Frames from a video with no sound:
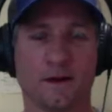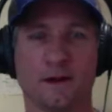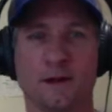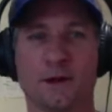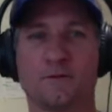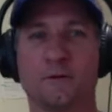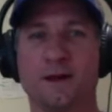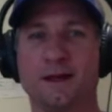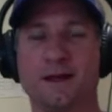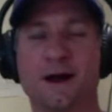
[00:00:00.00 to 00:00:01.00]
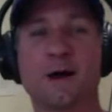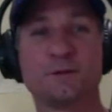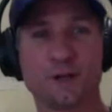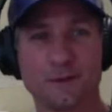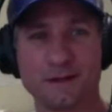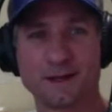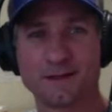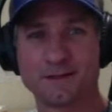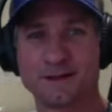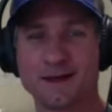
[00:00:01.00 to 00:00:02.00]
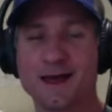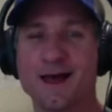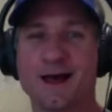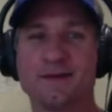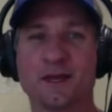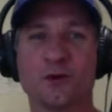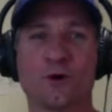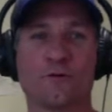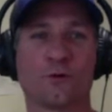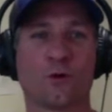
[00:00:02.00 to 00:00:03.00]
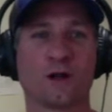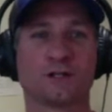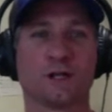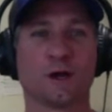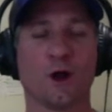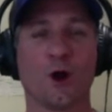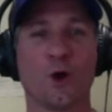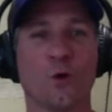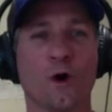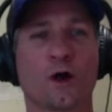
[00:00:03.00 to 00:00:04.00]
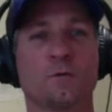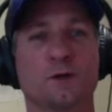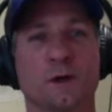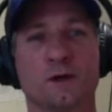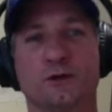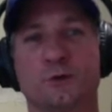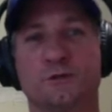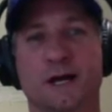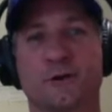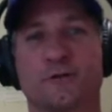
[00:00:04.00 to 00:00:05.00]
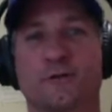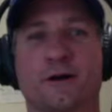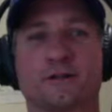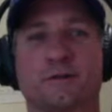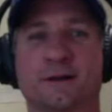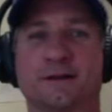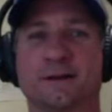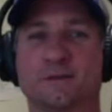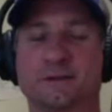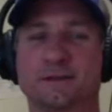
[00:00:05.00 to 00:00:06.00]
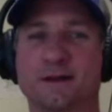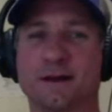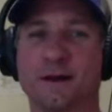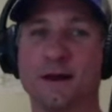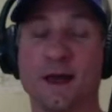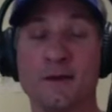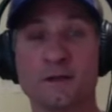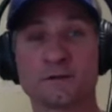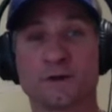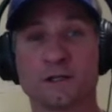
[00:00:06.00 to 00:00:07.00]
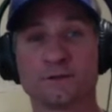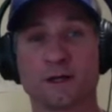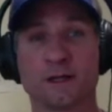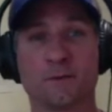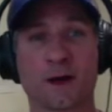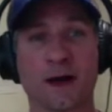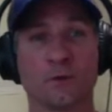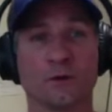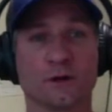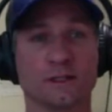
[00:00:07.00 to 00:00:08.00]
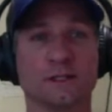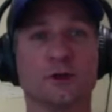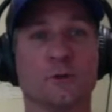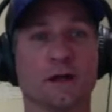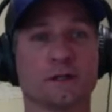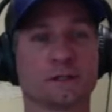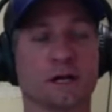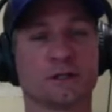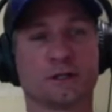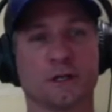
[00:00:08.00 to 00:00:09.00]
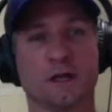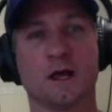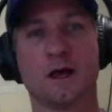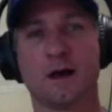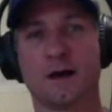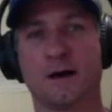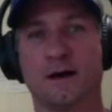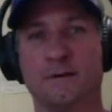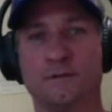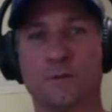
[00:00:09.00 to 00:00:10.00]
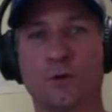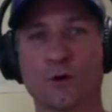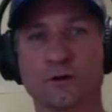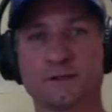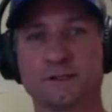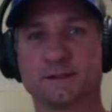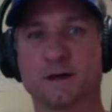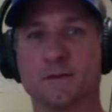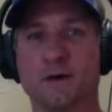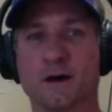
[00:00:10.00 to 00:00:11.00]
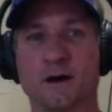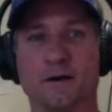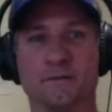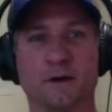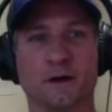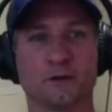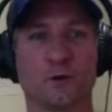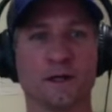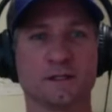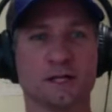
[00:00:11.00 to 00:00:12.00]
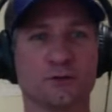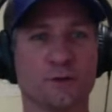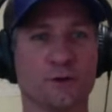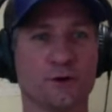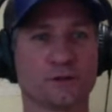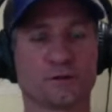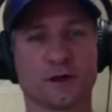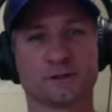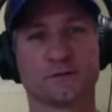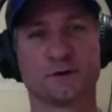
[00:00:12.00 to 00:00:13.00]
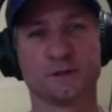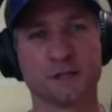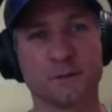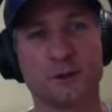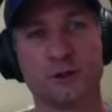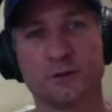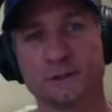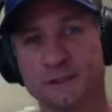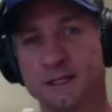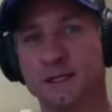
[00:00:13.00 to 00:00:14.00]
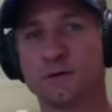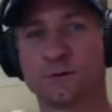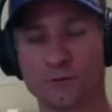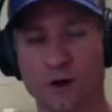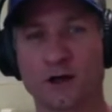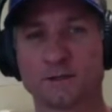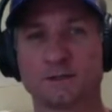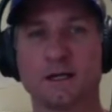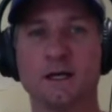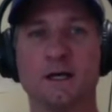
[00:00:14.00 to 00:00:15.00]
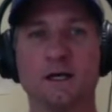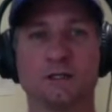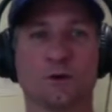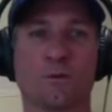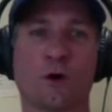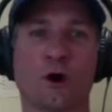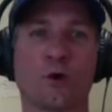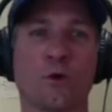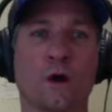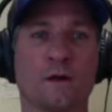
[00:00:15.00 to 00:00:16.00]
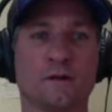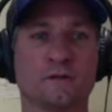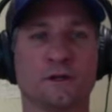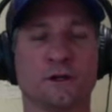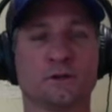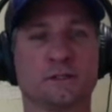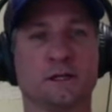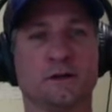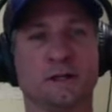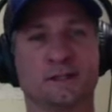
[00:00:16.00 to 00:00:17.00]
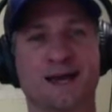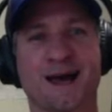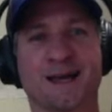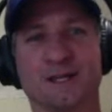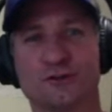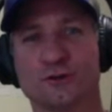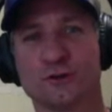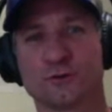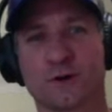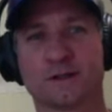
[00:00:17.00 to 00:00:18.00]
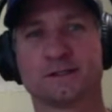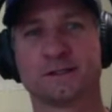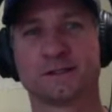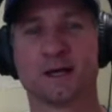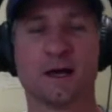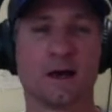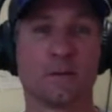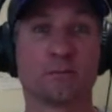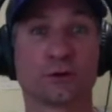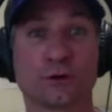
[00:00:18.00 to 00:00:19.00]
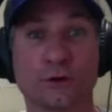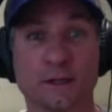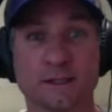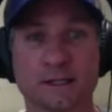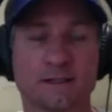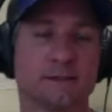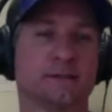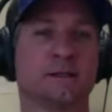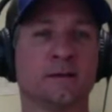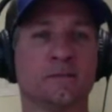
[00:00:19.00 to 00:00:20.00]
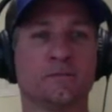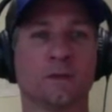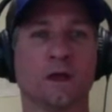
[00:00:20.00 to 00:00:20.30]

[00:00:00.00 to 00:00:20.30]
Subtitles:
Hello everybody, I'm Jeremy Dickinson. I thank you all for watching. Welcome to my YouTube channel, Philosophy Clips. In this philosophy clip, I will continue my discussion of the moral system of the 20th century British philosopher W.D. Ross. So in part one of this video series, I introduced Ross's pluralistic system,